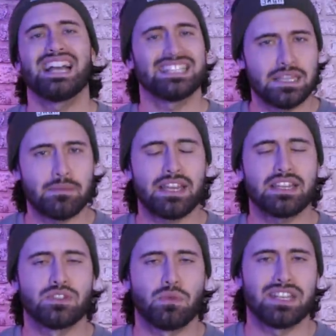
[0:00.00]
As he
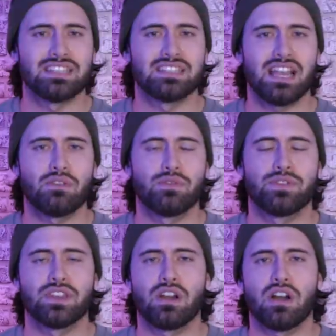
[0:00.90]
made his way south
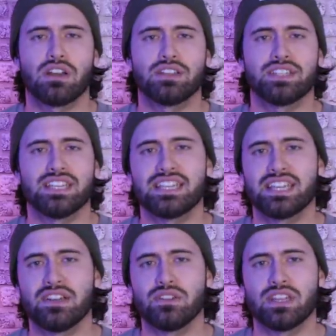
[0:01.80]
of the island, he
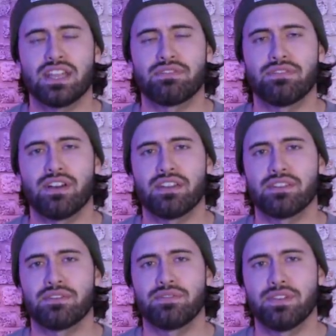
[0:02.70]
killed a
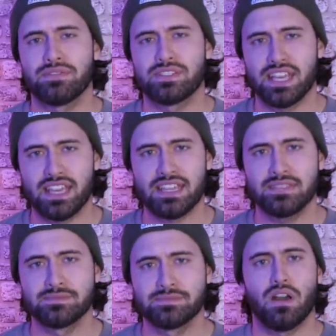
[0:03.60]
further fifteen.